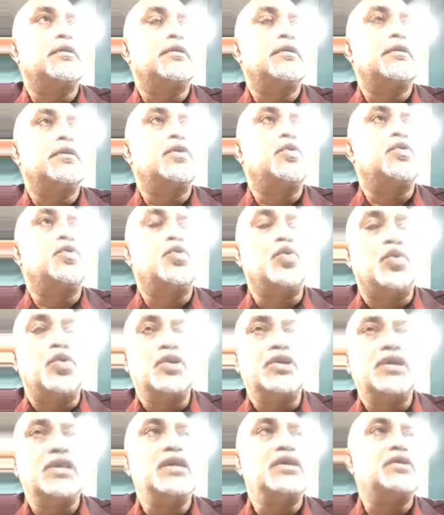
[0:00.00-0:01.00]
You don't
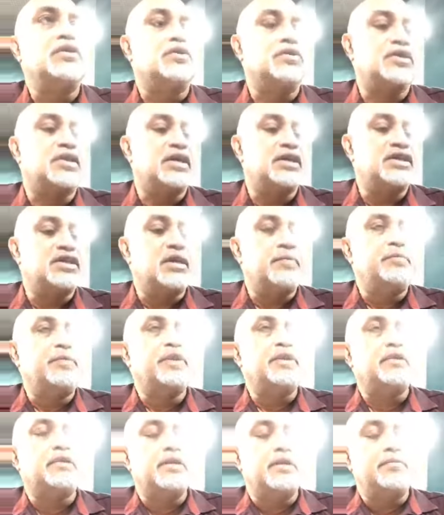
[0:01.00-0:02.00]
need to go to a
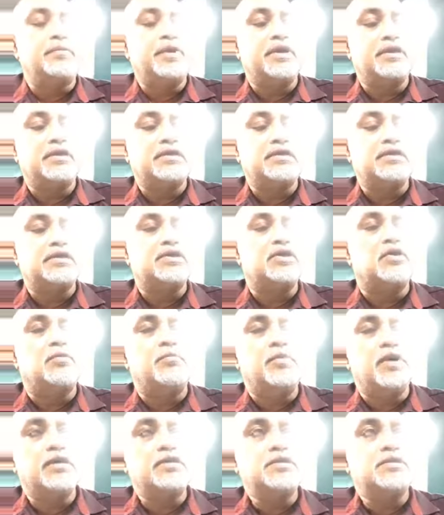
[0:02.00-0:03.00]
temple, a church, or a
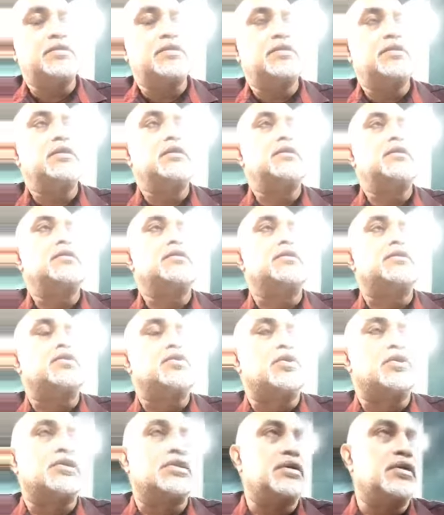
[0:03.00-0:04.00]
mosque to
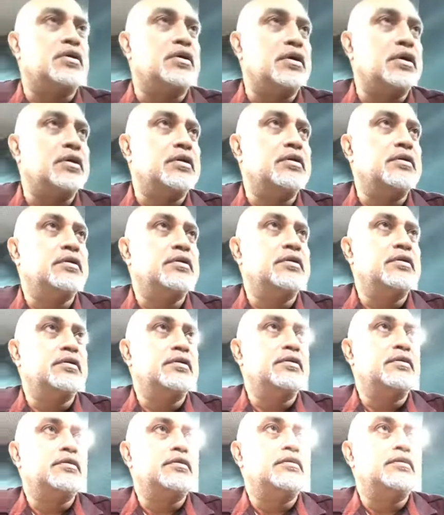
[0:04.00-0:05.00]
talk to God.
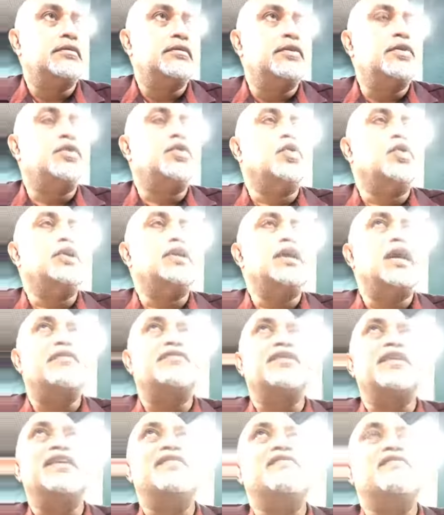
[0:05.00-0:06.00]
You don't have
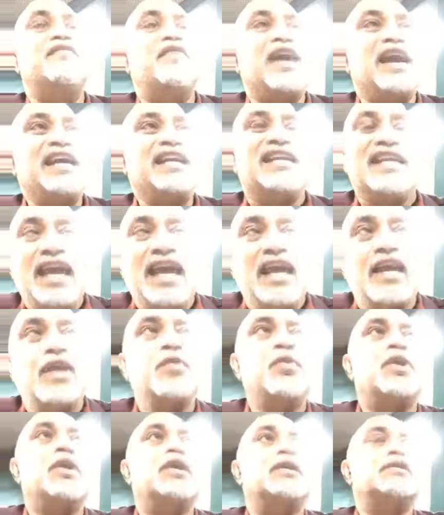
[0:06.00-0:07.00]
to invite
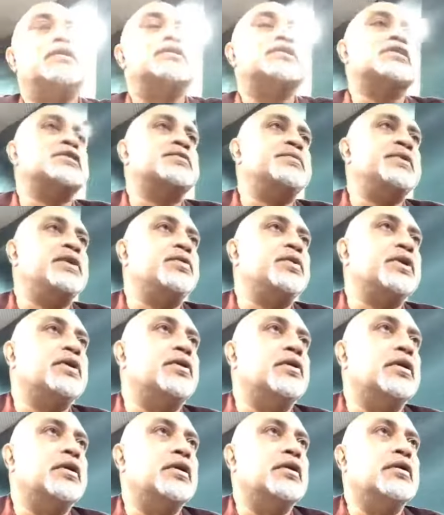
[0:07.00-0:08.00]
anyone else to speak with
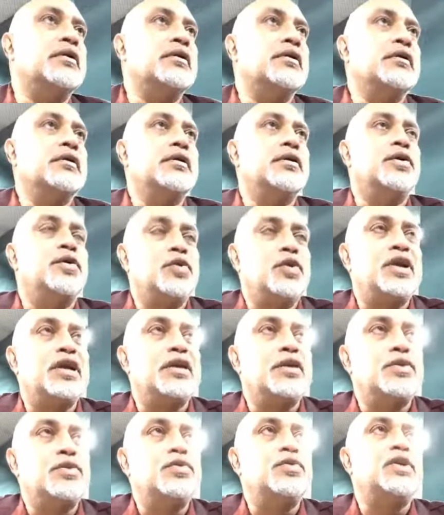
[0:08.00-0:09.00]
God. You
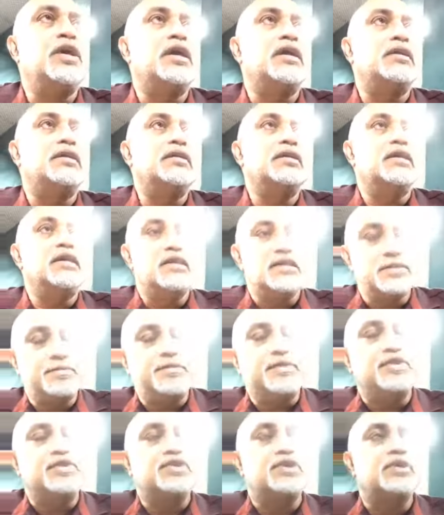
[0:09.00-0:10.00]
can do that in a
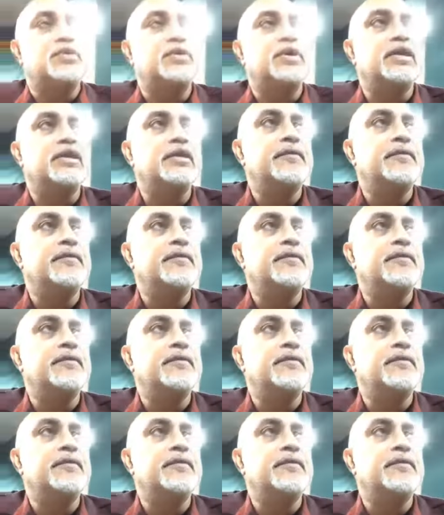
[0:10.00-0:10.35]
spiritual way.